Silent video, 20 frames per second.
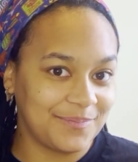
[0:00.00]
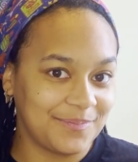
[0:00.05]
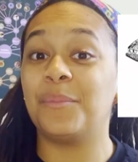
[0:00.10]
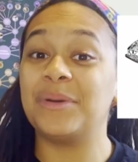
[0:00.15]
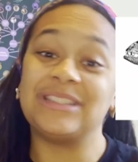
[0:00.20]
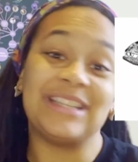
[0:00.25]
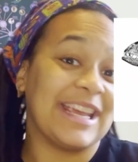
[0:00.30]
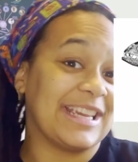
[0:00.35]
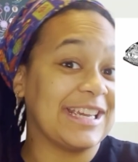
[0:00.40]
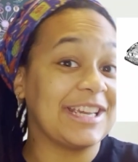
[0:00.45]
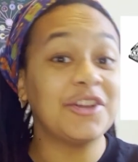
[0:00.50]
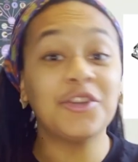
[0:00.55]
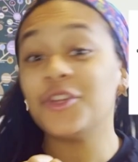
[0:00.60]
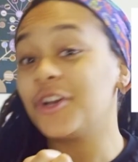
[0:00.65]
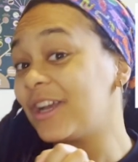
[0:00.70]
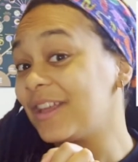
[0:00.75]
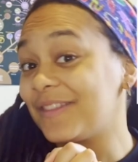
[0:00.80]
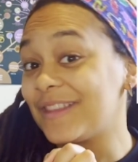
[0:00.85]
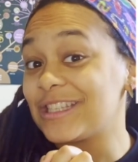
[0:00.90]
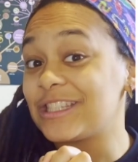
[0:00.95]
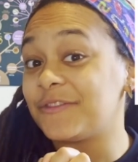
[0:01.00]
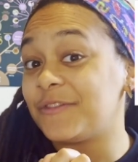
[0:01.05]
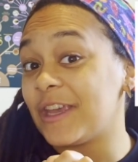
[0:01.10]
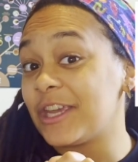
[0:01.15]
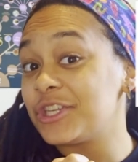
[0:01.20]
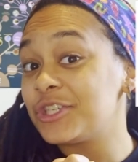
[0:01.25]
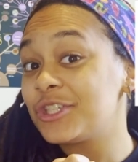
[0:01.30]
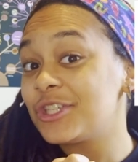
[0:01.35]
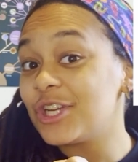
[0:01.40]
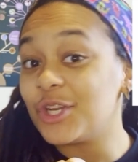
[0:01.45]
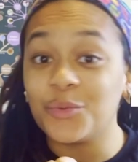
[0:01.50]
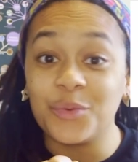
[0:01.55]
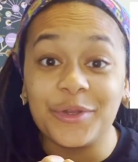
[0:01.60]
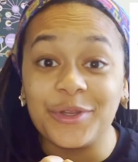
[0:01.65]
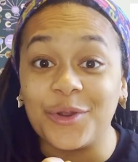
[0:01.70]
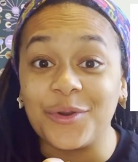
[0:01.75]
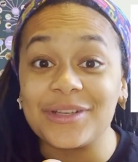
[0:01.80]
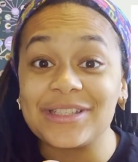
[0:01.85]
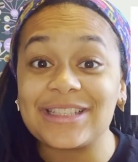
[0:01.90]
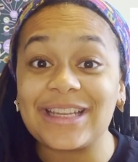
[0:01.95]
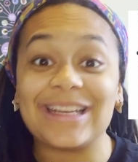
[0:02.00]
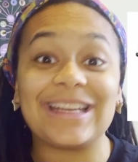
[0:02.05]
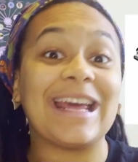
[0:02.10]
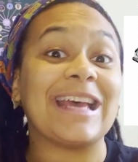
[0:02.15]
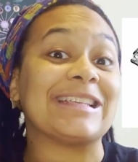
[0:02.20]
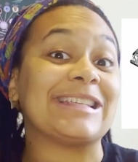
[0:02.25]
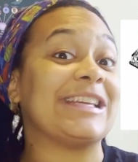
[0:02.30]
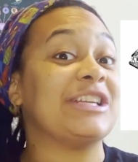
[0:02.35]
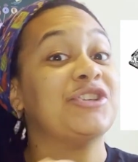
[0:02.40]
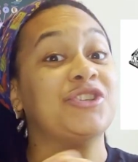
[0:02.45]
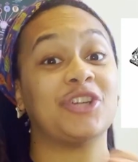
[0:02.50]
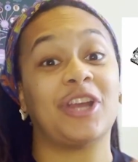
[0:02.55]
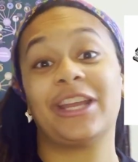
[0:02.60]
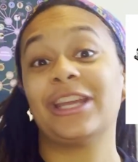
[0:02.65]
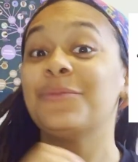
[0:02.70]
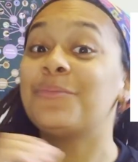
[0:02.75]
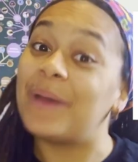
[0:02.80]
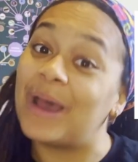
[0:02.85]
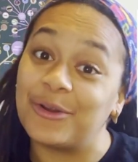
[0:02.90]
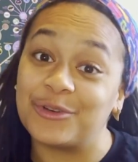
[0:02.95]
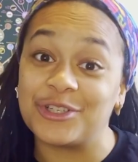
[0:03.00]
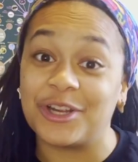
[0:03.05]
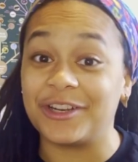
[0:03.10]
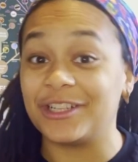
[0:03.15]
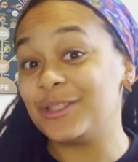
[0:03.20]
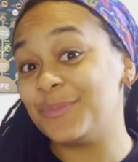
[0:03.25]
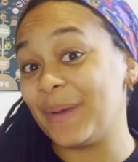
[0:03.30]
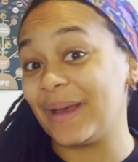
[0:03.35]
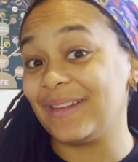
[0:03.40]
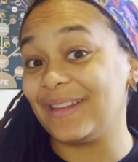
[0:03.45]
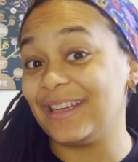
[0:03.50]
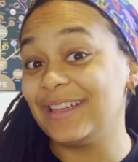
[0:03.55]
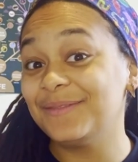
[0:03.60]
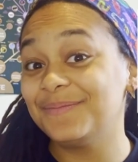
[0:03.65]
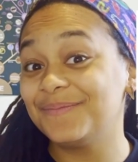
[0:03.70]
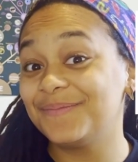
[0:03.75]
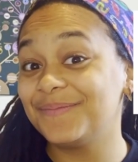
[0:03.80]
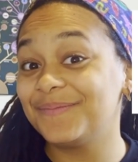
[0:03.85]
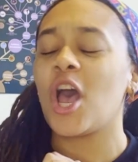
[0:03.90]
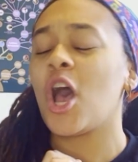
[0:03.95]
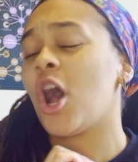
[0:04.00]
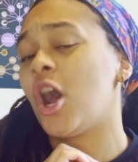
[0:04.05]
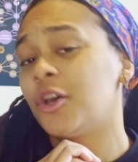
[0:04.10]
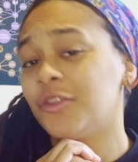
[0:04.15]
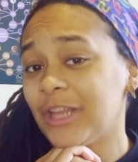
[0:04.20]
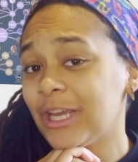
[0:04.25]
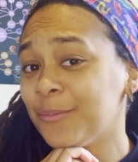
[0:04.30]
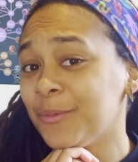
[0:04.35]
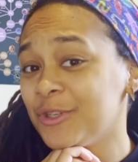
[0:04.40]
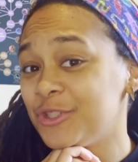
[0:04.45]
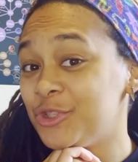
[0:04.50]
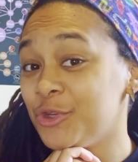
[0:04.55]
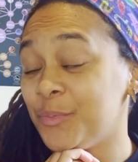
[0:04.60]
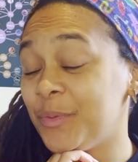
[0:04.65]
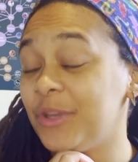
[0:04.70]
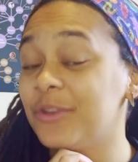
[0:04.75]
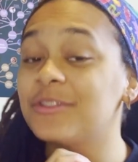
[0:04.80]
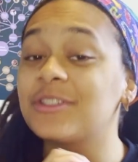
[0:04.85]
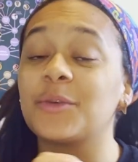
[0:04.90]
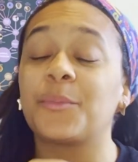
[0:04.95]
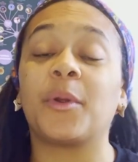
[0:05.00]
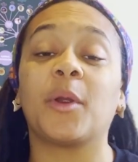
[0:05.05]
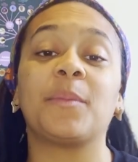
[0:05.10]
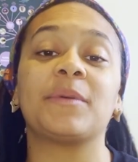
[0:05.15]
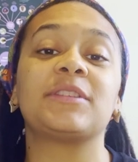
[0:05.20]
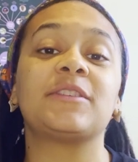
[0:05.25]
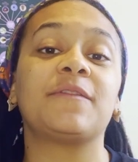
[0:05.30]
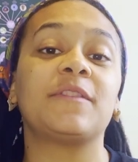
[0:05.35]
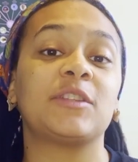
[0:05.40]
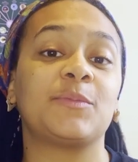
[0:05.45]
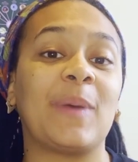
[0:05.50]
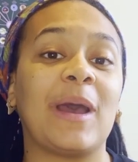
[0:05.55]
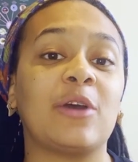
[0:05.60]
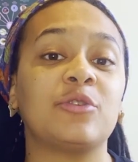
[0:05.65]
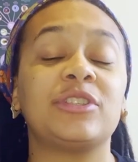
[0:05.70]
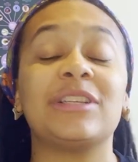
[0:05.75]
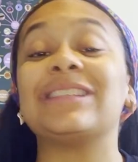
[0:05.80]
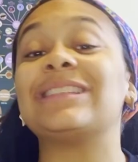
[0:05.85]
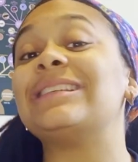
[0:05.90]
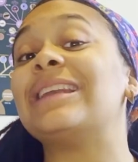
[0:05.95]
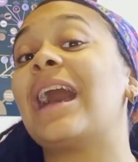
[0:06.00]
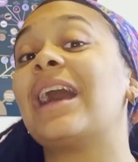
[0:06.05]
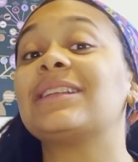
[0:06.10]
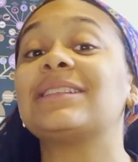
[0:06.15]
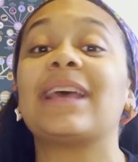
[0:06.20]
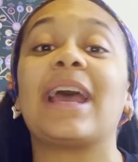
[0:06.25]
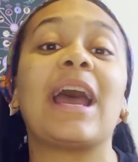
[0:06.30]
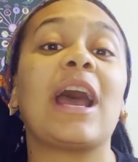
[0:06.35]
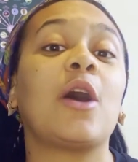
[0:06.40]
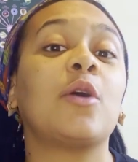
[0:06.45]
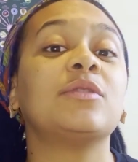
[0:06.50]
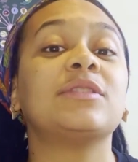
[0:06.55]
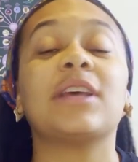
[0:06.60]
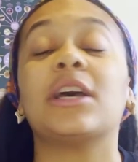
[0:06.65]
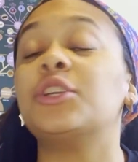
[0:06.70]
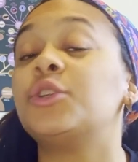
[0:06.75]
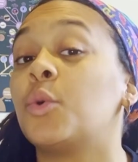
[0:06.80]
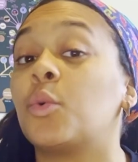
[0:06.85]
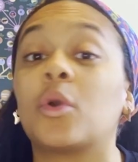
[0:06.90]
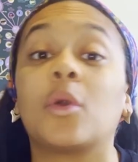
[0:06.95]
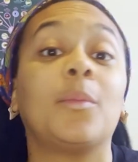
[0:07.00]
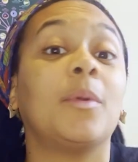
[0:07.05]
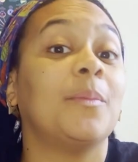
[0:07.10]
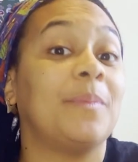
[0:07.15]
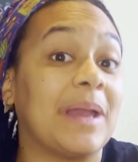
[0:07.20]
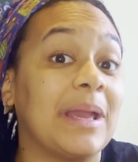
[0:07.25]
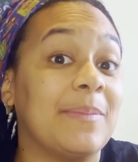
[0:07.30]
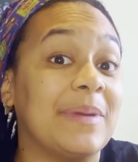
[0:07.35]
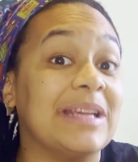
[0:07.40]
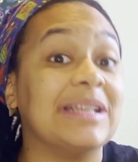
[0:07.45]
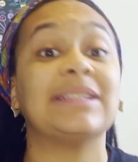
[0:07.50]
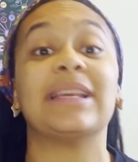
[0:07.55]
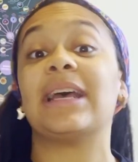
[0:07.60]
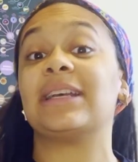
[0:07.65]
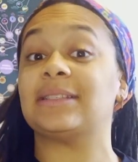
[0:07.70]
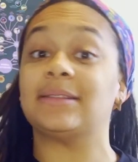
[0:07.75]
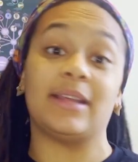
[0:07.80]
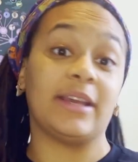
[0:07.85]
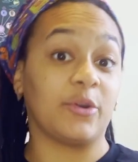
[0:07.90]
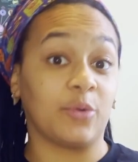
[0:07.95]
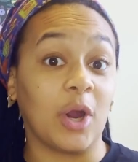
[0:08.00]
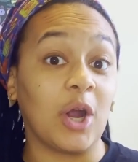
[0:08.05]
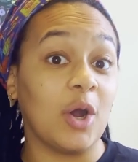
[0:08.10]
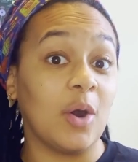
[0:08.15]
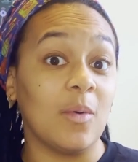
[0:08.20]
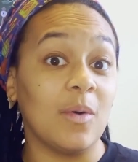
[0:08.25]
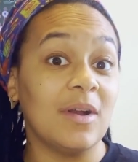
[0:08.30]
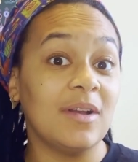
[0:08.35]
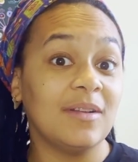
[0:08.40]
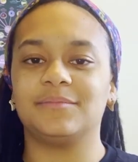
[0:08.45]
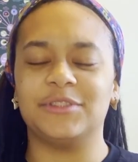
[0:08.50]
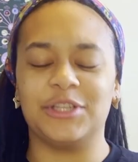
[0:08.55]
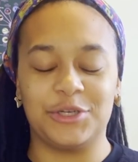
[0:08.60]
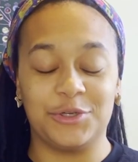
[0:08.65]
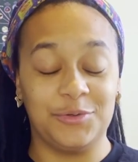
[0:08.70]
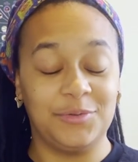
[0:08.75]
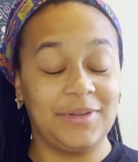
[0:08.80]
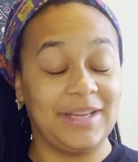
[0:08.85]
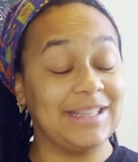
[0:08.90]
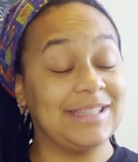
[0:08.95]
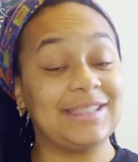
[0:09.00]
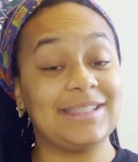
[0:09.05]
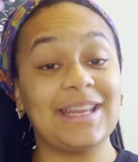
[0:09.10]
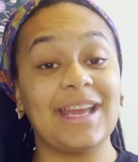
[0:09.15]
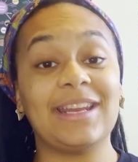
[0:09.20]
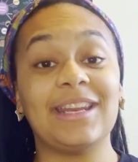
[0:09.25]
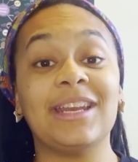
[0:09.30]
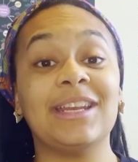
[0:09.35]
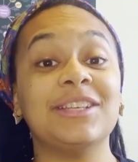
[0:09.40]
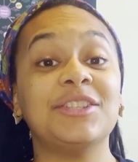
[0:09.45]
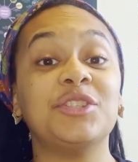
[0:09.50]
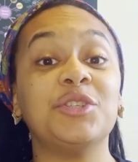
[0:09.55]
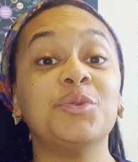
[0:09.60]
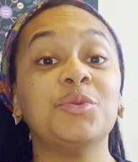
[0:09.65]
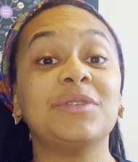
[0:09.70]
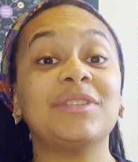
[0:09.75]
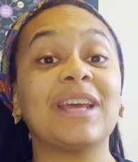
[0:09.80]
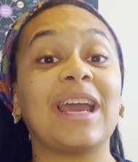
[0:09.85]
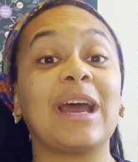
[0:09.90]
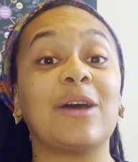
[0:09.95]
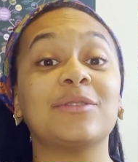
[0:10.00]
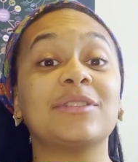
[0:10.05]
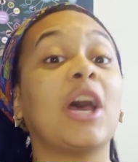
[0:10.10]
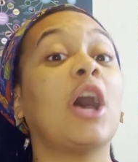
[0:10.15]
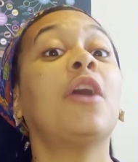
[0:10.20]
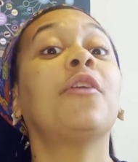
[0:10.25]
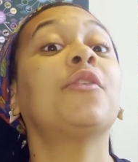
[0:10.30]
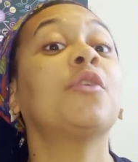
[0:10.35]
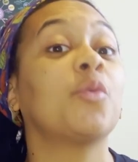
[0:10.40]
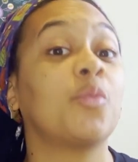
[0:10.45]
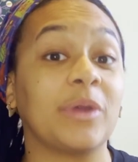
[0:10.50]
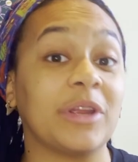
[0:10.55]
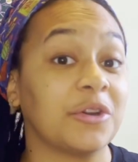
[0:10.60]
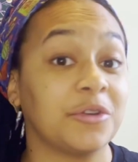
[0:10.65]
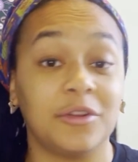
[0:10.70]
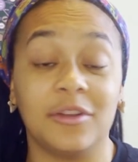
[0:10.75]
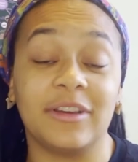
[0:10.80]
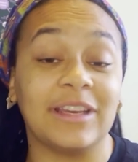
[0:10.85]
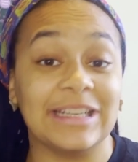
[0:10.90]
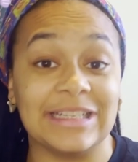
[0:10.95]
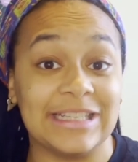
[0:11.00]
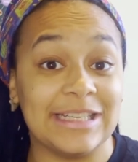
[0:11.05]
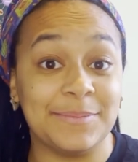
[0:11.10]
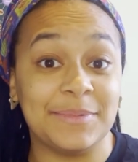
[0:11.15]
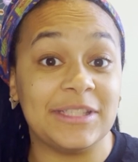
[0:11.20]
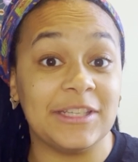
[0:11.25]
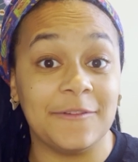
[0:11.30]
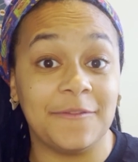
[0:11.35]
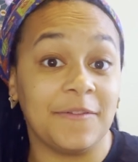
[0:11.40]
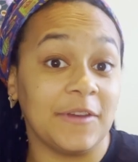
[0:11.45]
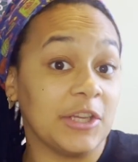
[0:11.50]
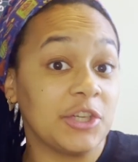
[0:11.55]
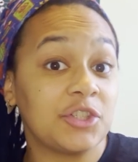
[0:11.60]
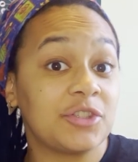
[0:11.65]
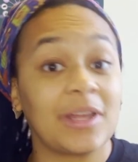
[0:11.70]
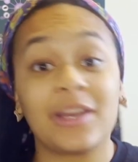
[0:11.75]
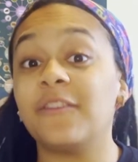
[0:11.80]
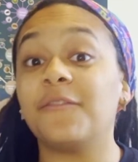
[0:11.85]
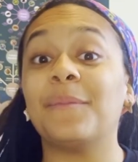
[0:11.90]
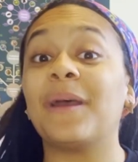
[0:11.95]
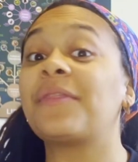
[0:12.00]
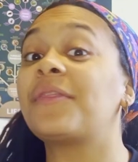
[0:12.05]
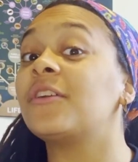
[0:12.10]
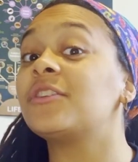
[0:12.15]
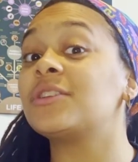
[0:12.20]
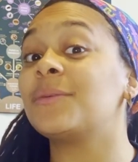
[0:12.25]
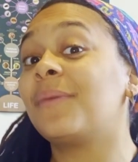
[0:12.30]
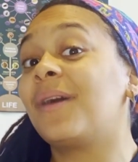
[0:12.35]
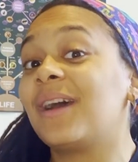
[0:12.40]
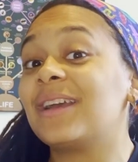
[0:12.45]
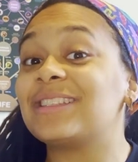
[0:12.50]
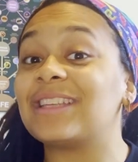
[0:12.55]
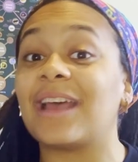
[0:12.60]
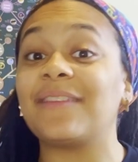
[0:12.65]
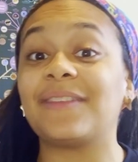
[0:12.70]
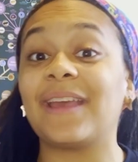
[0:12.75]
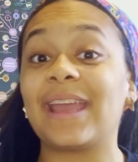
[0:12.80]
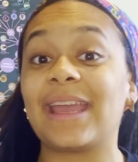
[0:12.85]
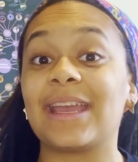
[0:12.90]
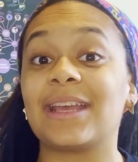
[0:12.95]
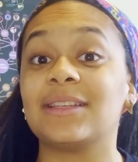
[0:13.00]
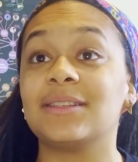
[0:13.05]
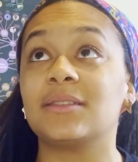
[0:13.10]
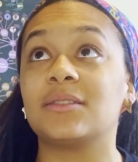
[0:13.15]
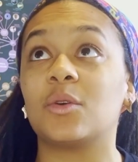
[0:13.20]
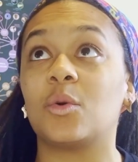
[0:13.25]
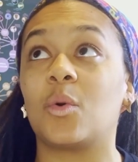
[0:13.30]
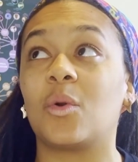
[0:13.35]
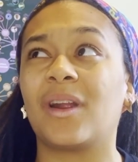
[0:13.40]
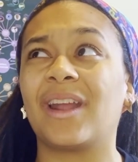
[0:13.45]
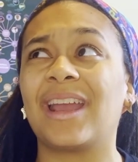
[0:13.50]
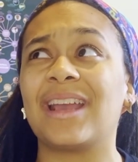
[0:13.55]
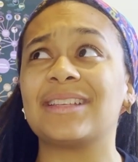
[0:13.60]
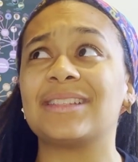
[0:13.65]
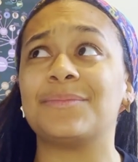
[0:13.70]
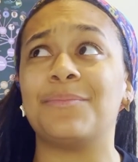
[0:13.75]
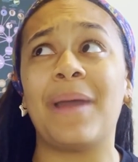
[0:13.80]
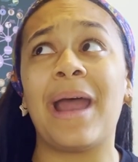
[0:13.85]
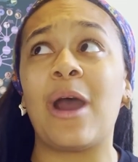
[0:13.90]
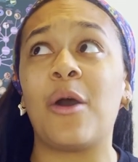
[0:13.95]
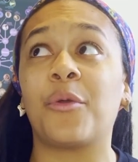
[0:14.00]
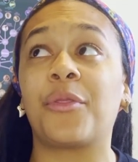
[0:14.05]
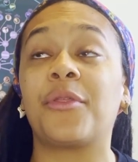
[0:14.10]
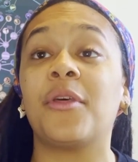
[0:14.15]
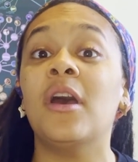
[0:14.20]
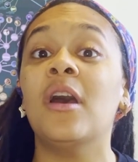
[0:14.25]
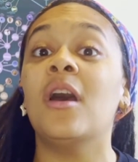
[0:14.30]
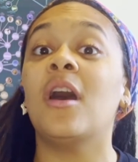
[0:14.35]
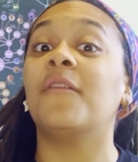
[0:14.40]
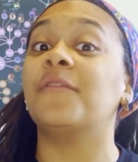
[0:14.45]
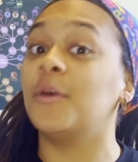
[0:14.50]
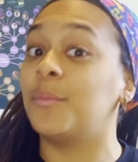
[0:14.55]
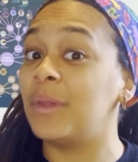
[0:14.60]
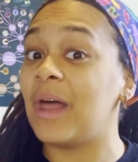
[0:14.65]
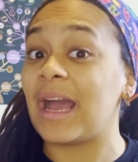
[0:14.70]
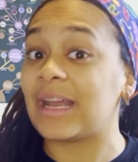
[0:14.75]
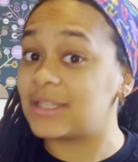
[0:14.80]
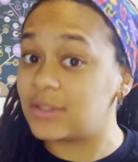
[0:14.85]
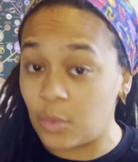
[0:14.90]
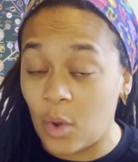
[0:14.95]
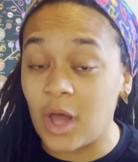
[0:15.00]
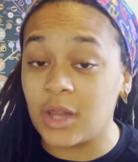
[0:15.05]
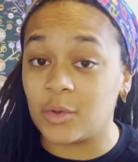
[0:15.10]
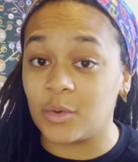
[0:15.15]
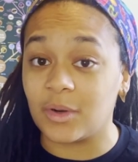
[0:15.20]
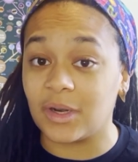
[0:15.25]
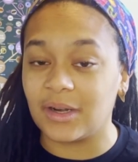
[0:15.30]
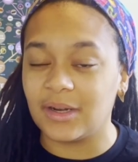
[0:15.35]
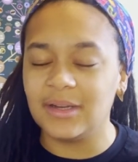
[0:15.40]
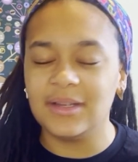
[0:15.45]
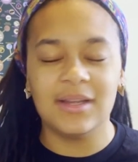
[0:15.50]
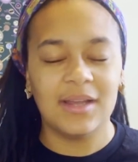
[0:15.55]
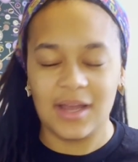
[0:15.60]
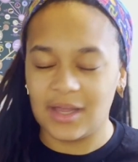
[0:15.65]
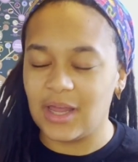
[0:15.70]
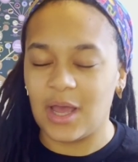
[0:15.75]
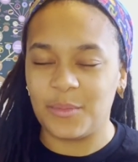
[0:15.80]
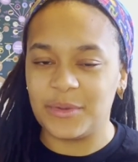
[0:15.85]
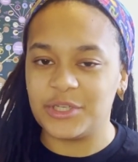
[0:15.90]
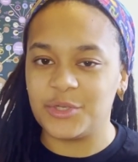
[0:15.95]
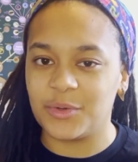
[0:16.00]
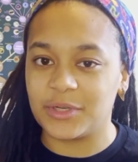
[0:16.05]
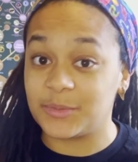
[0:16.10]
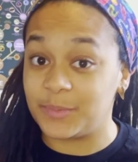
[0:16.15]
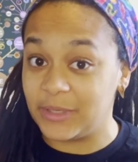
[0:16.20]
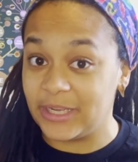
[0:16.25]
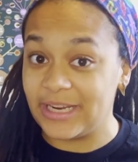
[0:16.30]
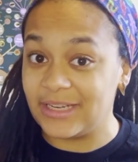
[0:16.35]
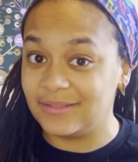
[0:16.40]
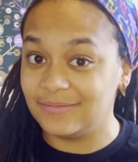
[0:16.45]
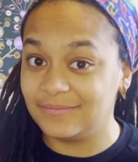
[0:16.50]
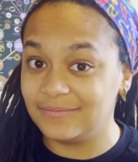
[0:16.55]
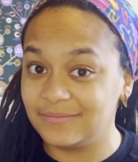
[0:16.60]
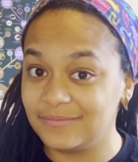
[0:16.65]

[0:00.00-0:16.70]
But taking a look at this fish, you will notice that it has a giant pouch on its belly, Unlike marsupials, the purpose of this pouch is not to house adorable babies as they grow. No, instead it is used to house other weird-looking deep-sea fish that have met their demise at the hands, or I guess mouth, of the black swallower. Allow me to explain.